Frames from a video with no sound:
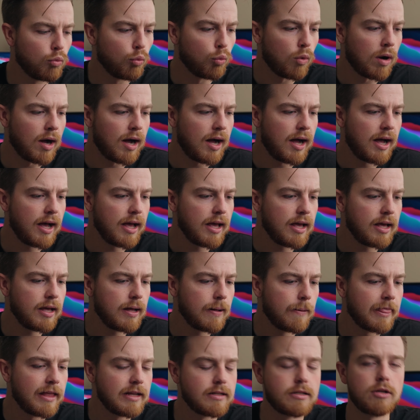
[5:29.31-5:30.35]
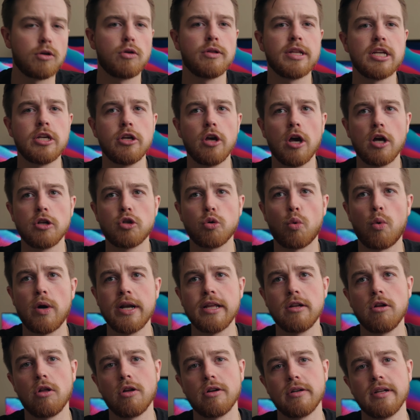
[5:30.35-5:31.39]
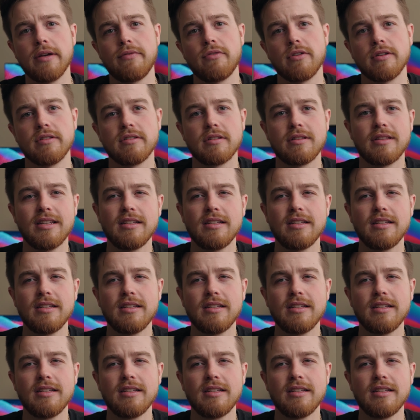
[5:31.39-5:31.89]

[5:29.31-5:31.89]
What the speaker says: Why is it only a $20 difference?